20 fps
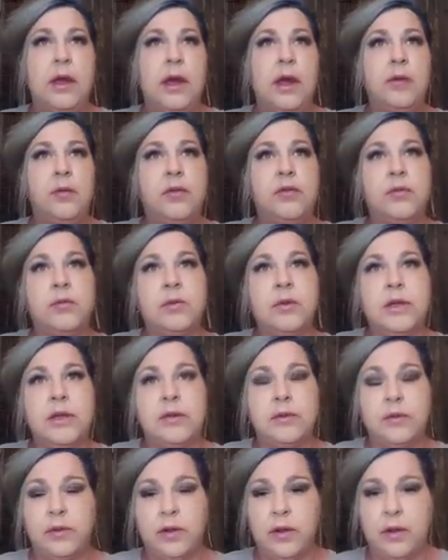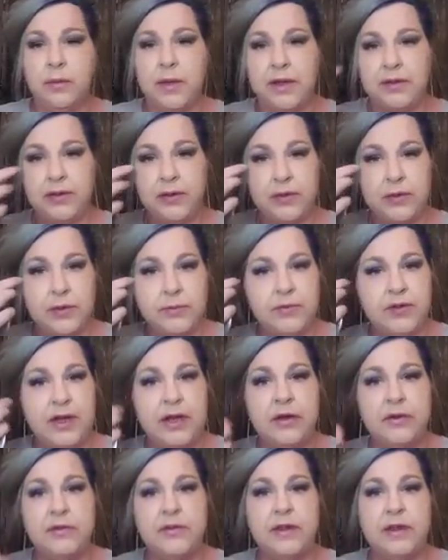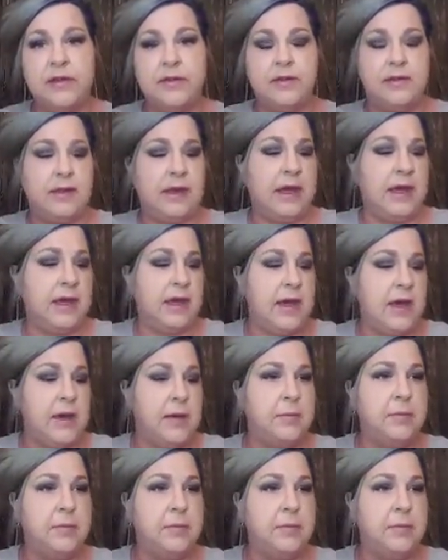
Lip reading: And what's really cool about the cream shadows is they